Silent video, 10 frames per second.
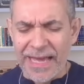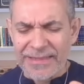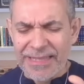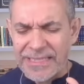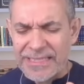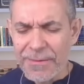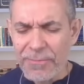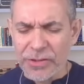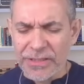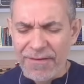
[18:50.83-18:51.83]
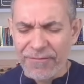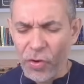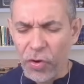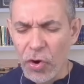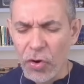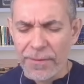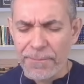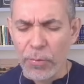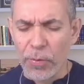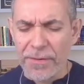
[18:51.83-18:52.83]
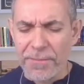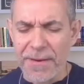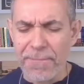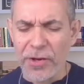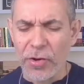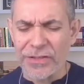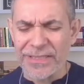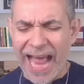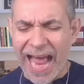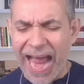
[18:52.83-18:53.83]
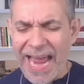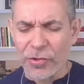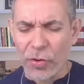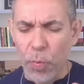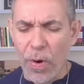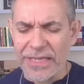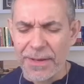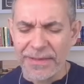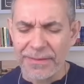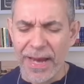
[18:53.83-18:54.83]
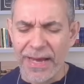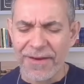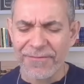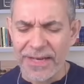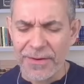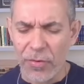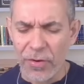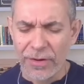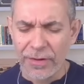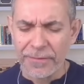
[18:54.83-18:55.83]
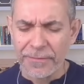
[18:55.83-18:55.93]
that these demons have no longer power in me, because I don't want them in my life anymore.